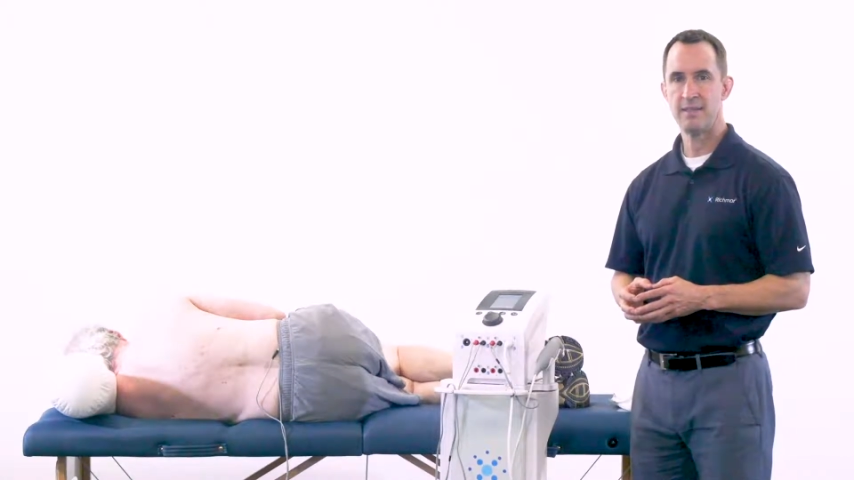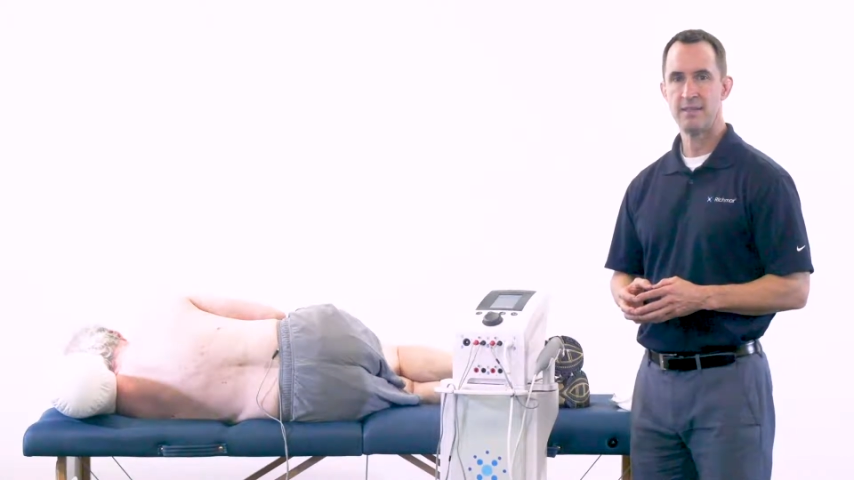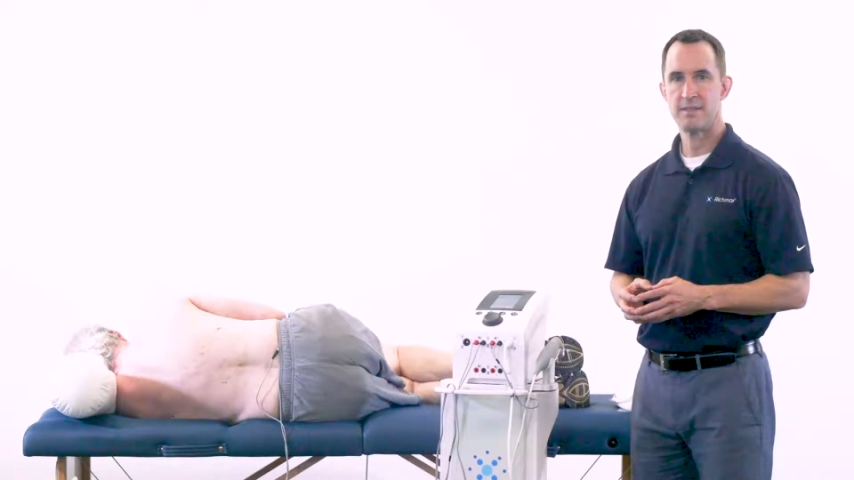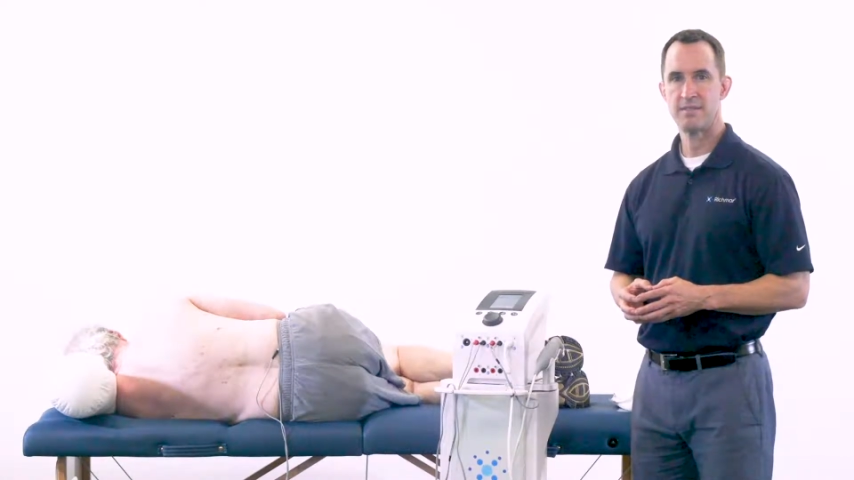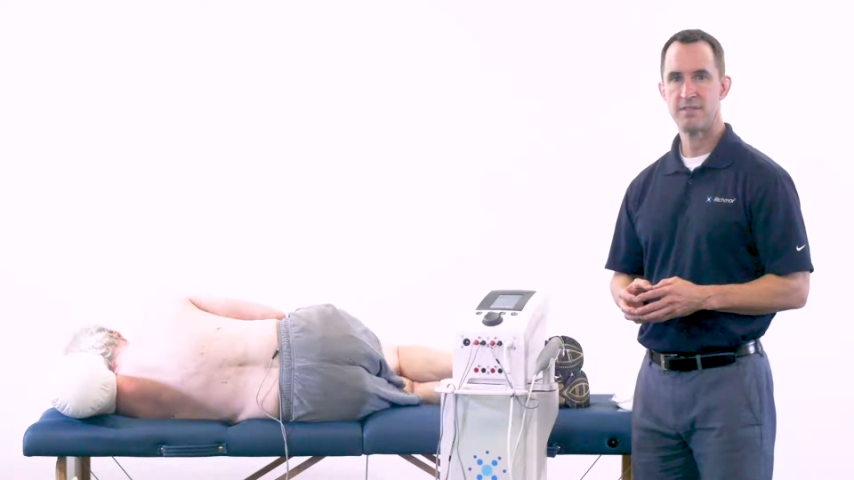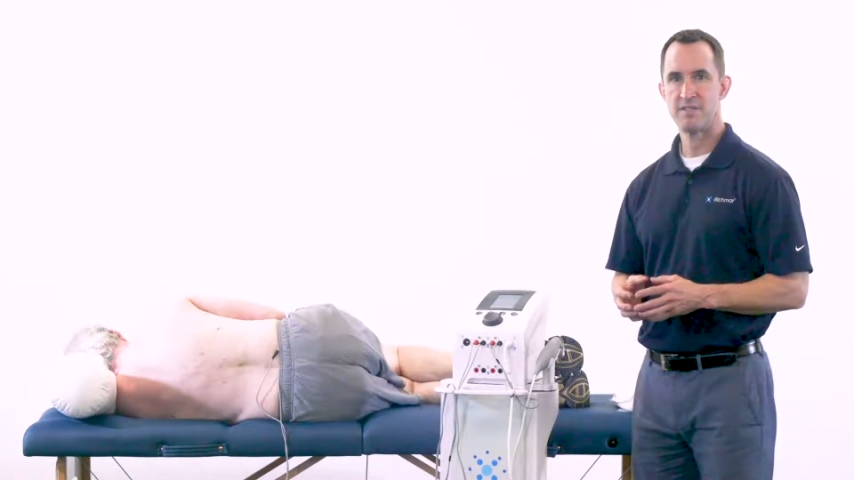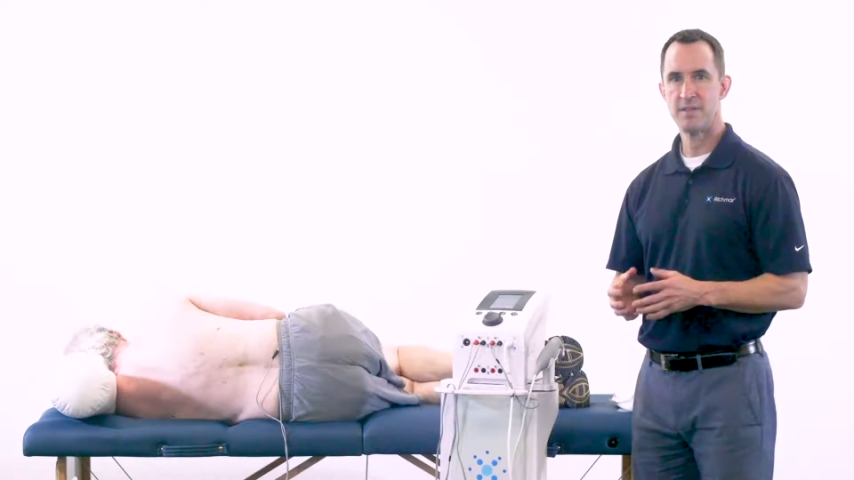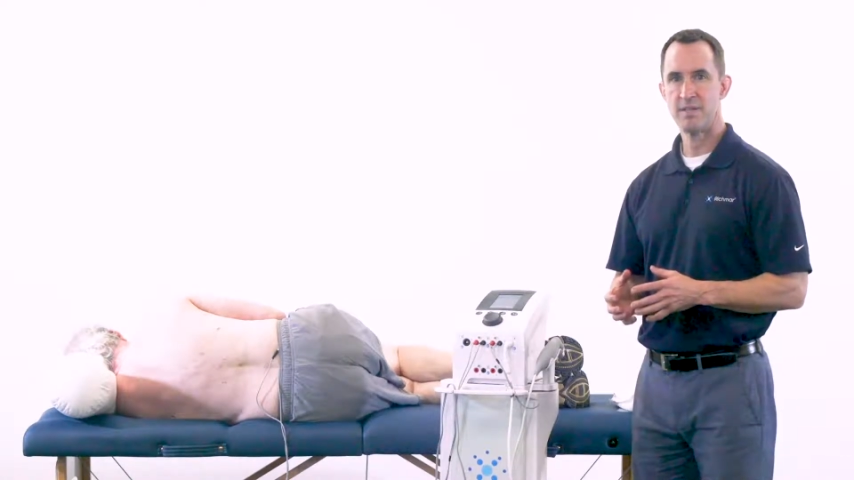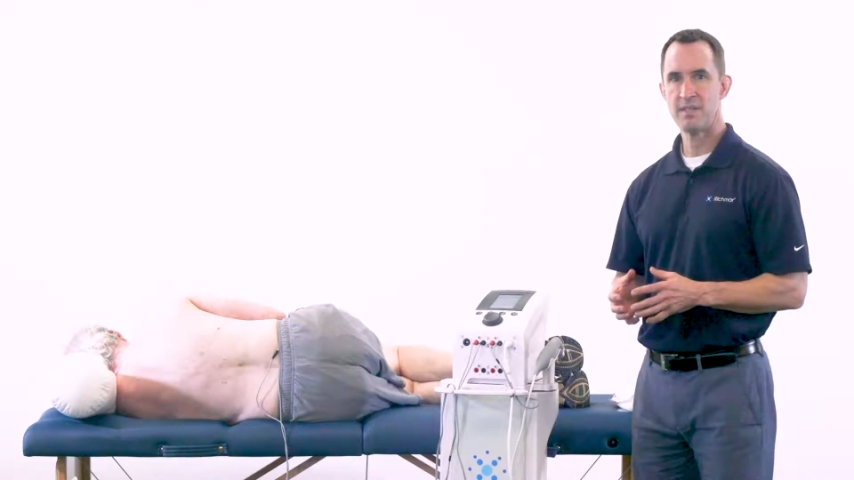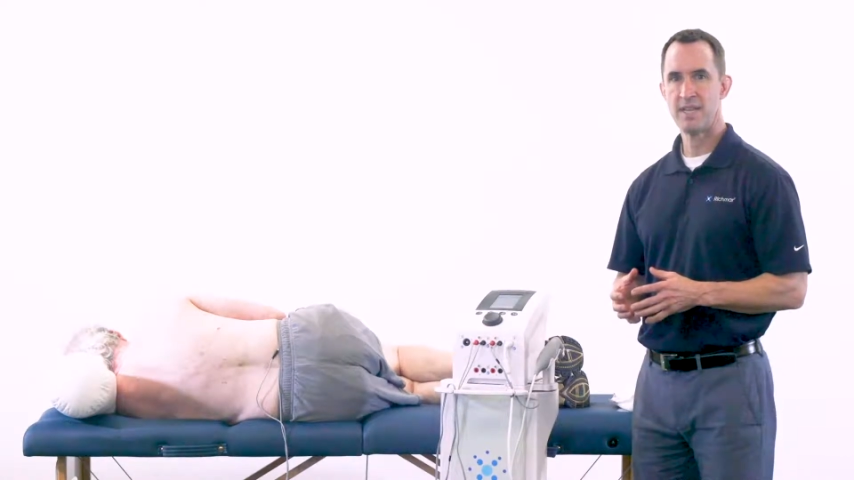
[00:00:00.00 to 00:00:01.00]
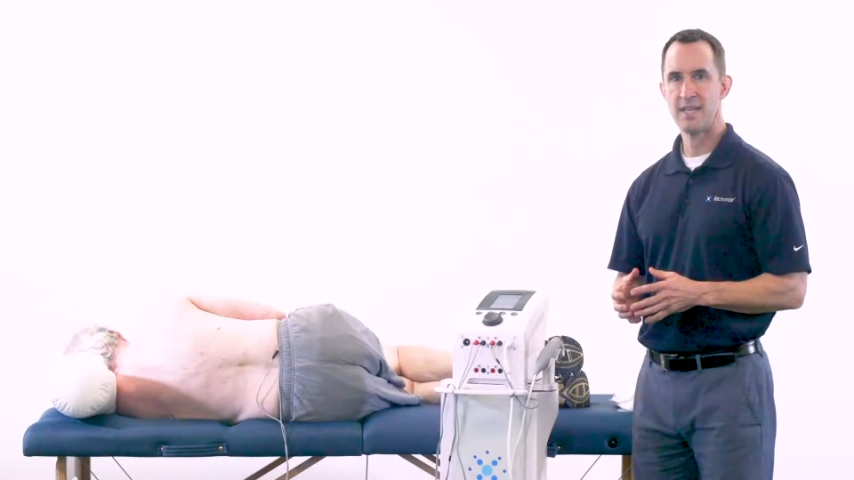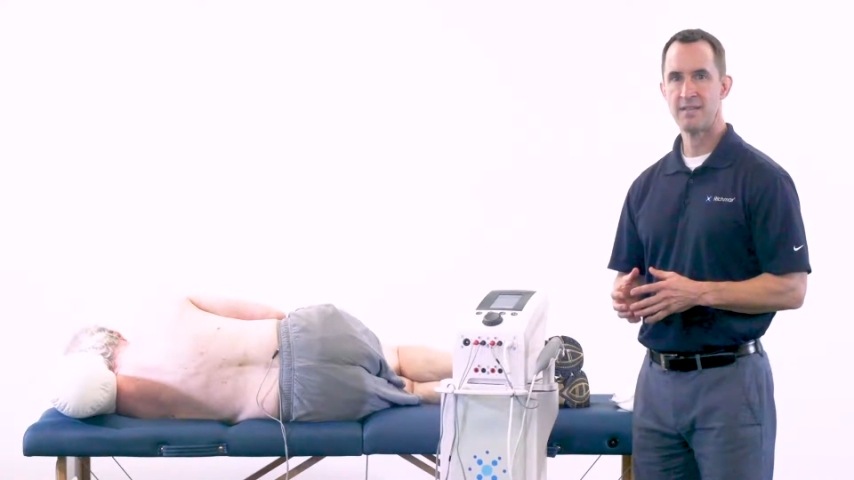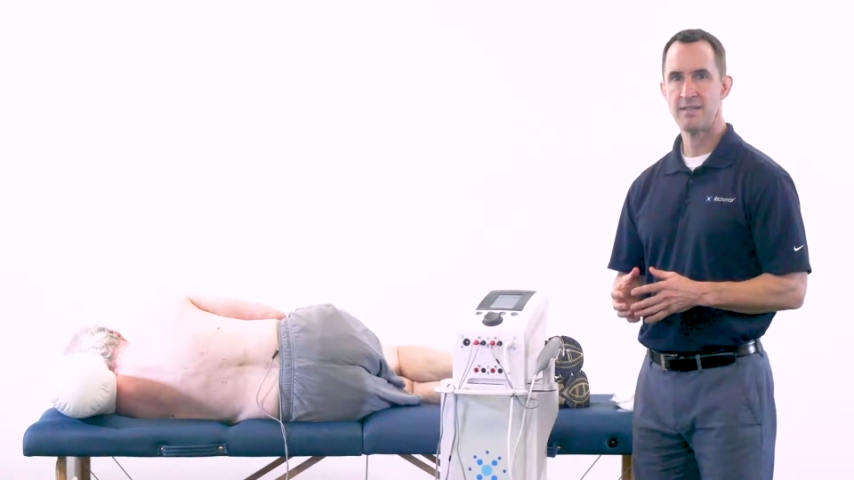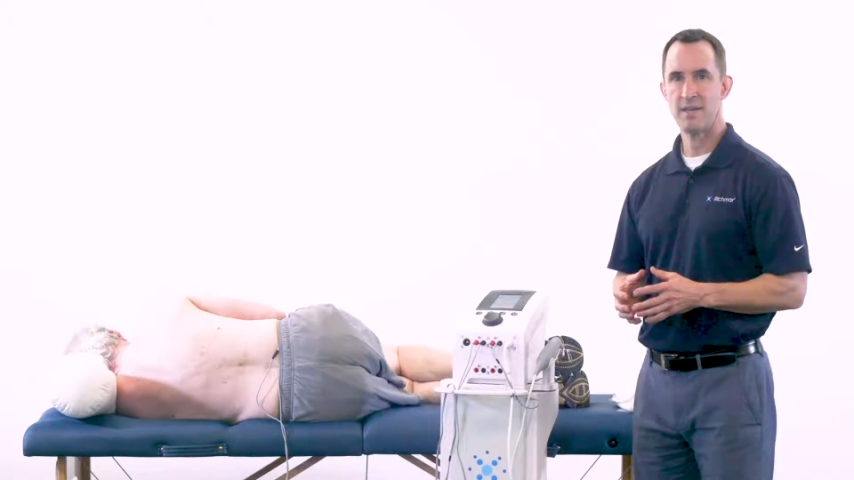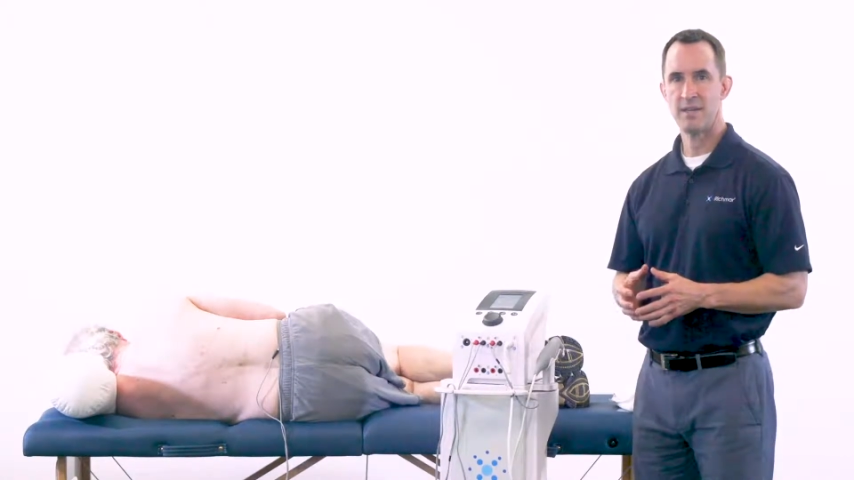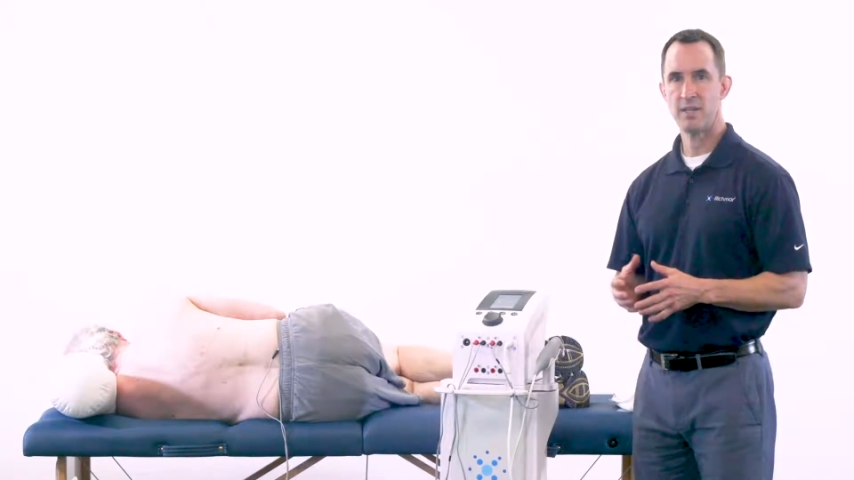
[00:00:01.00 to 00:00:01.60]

is to facilitate